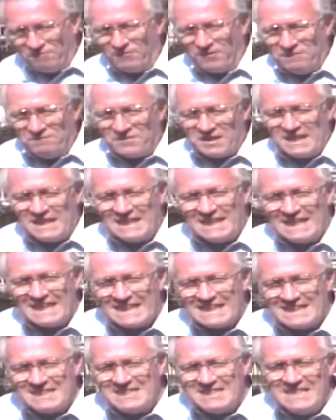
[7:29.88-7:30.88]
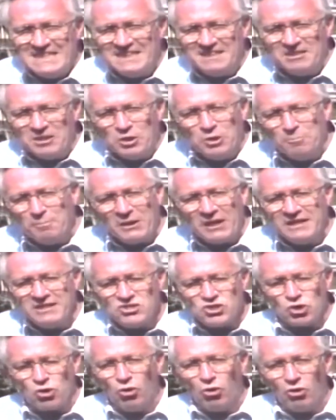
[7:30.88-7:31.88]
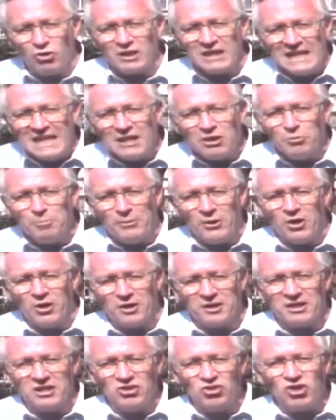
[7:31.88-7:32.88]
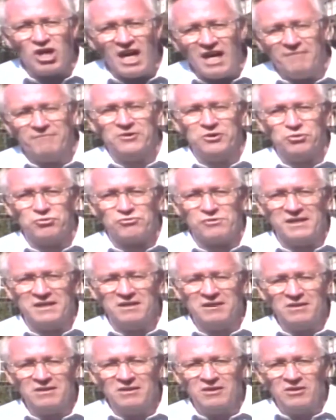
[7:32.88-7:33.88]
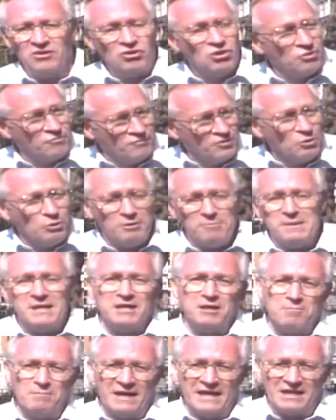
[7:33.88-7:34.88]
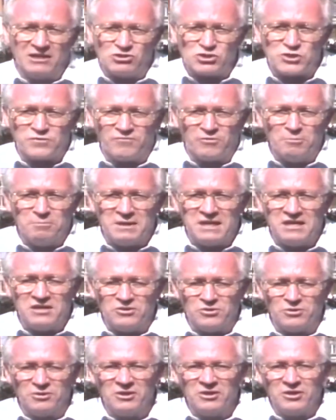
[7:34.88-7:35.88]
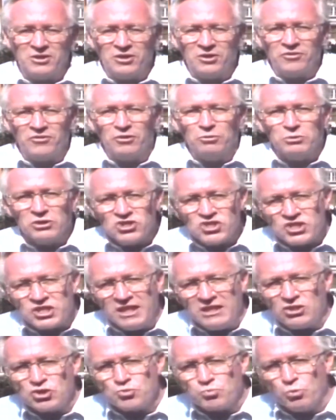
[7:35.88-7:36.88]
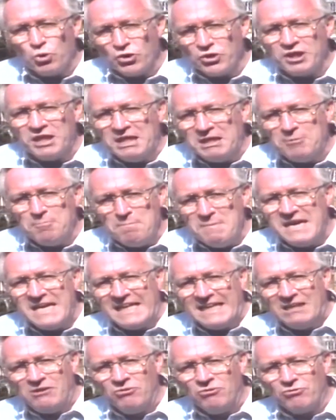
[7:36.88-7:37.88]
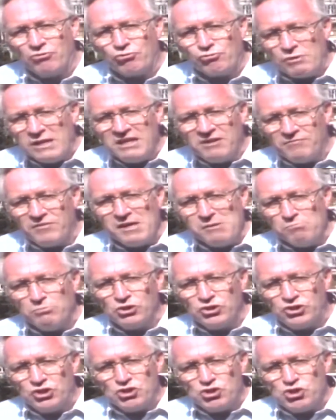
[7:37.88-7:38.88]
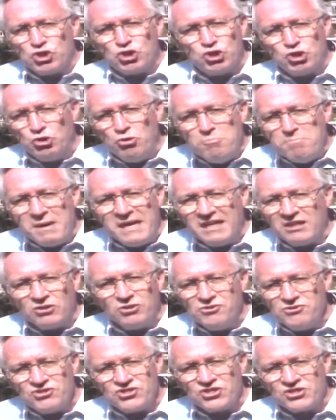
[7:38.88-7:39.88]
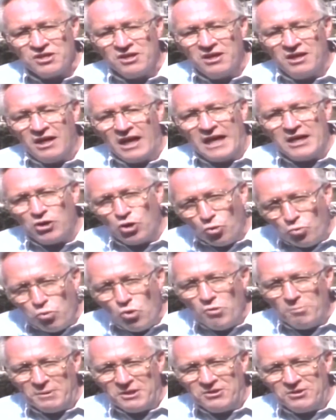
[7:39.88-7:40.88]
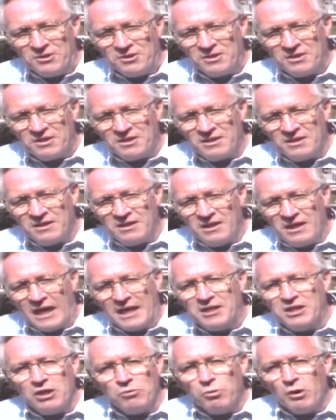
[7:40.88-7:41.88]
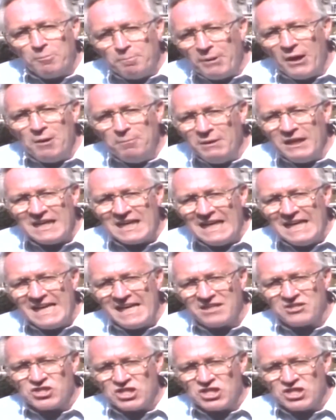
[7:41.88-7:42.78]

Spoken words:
in 1519, in a place called Little Park in Coventry, not very many miles from here, there were 6 working men. 3 of them were just shoemakers, and a woman. And they were publicly